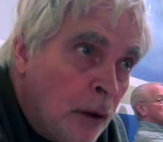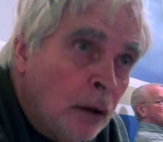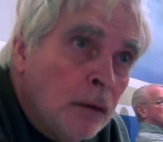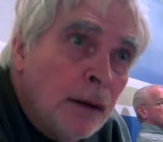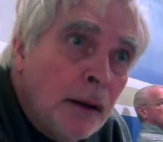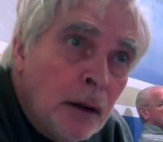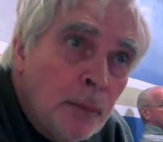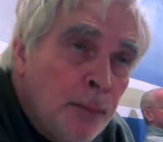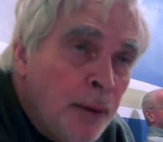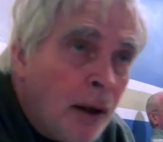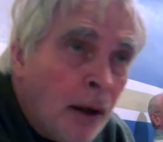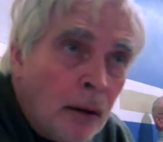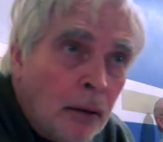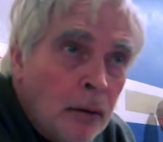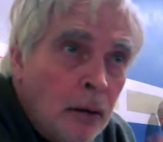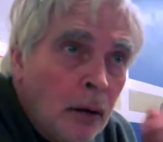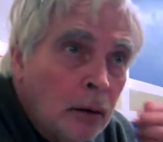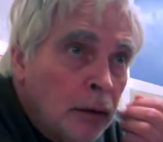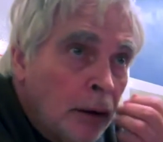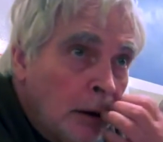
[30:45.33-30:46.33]
A little bit,
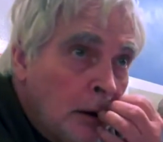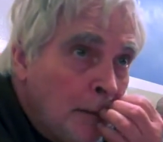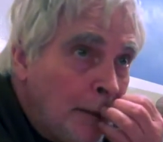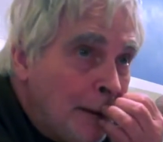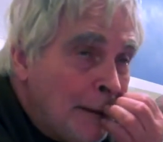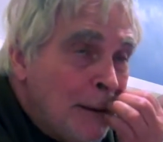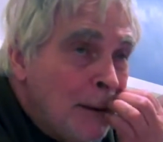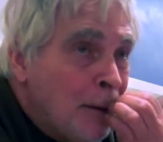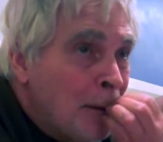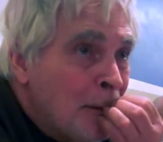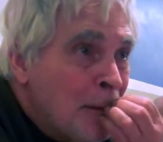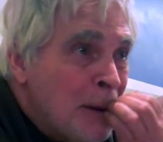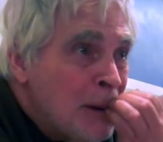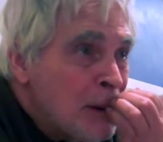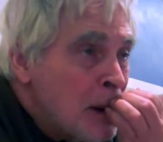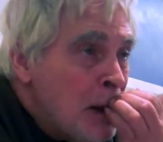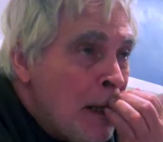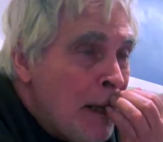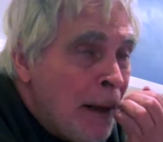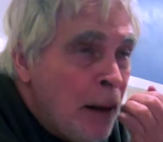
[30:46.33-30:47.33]

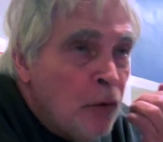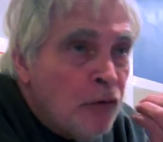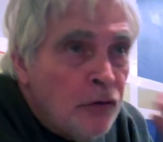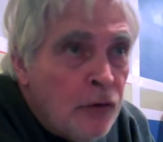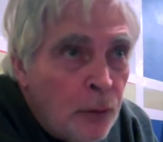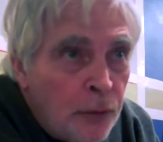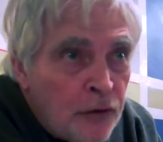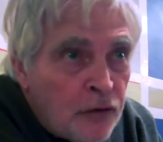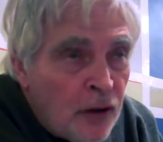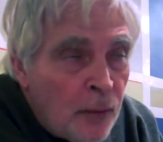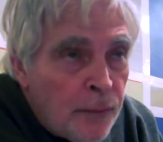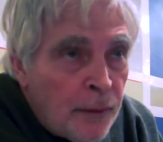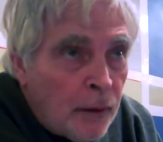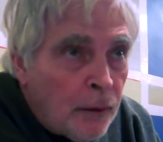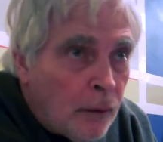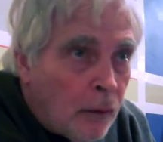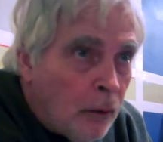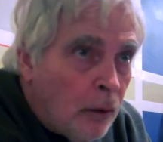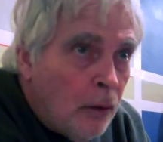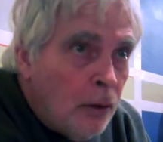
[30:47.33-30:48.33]
because he was doing something
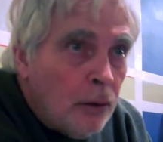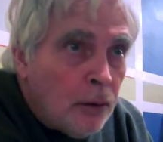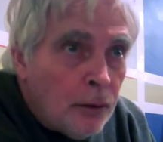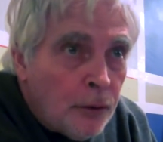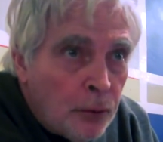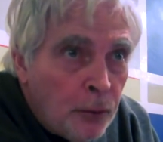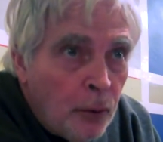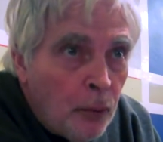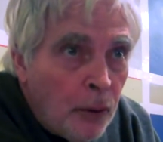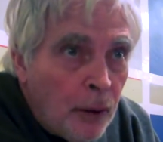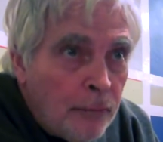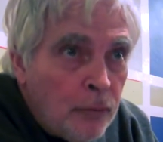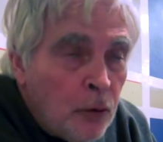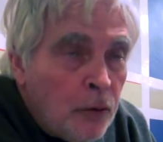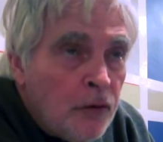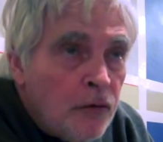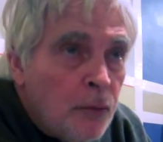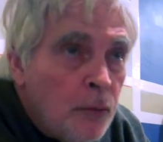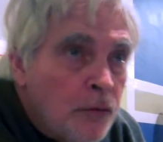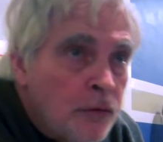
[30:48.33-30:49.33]
like art or doing whatever
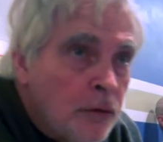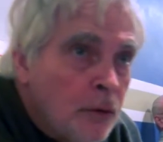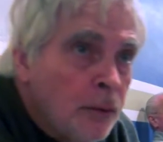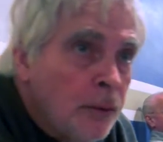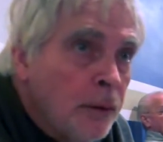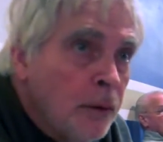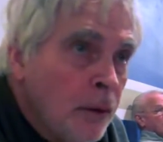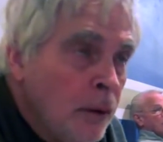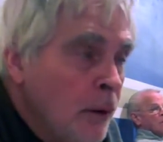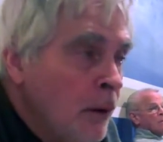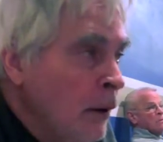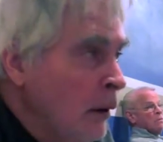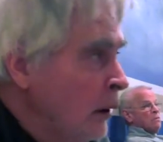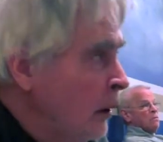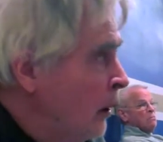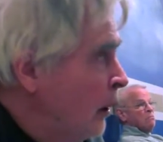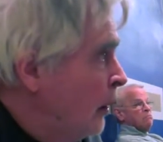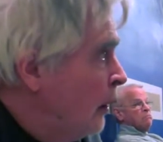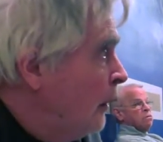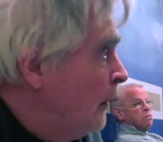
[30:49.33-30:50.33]
he was doing.
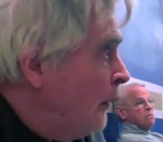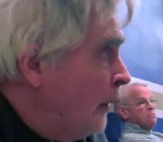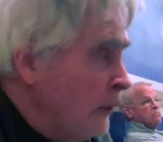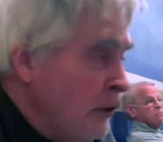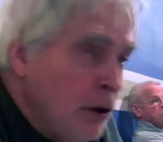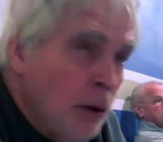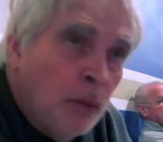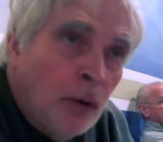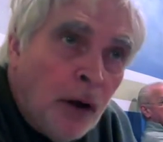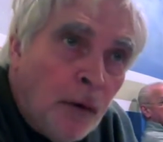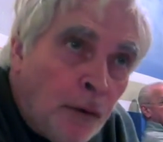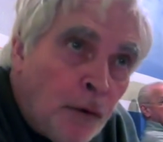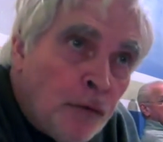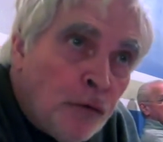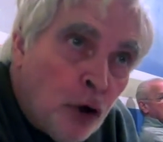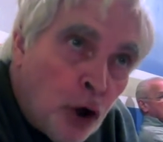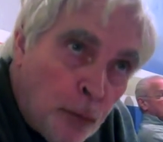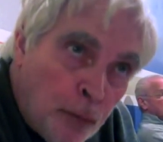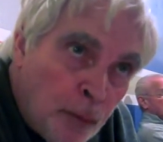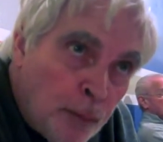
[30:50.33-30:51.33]
And you didn't want to
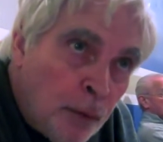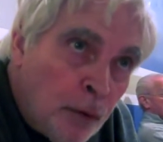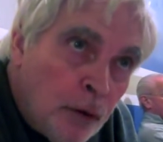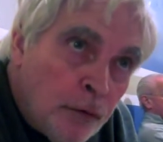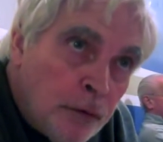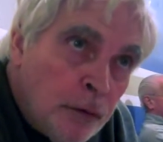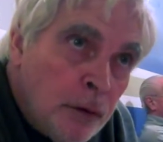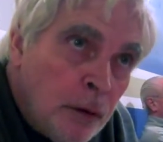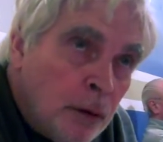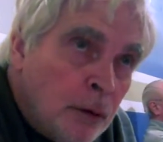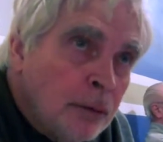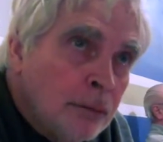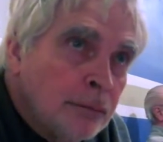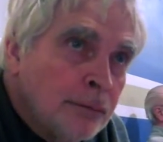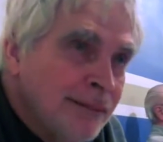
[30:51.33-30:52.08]
disturb the person.